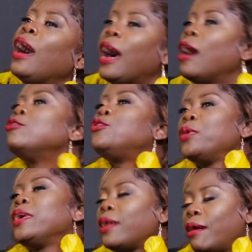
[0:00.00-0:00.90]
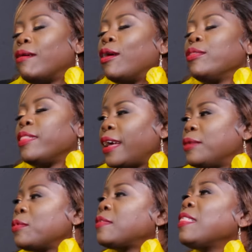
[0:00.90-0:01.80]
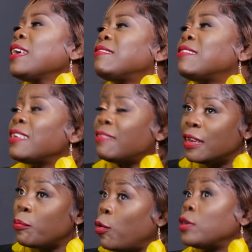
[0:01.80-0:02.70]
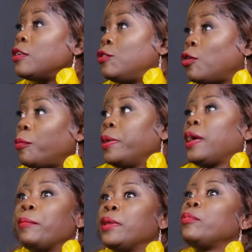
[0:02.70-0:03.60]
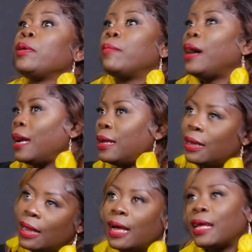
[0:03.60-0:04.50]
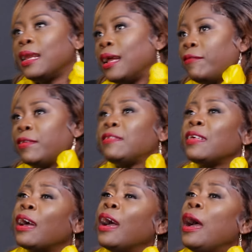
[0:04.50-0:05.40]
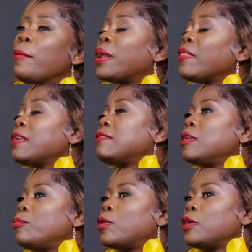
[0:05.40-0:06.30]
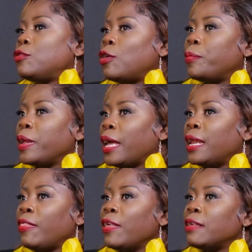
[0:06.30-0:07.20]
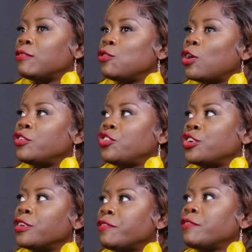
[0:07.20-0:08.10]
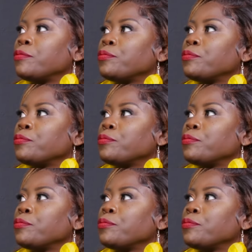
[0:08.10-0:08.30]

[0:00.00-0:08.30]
How do we get around that? Because I think it's it's an mm. important topic. I mean, we might like laugh and say yeah, but I think it's an important topic, and I think it's not just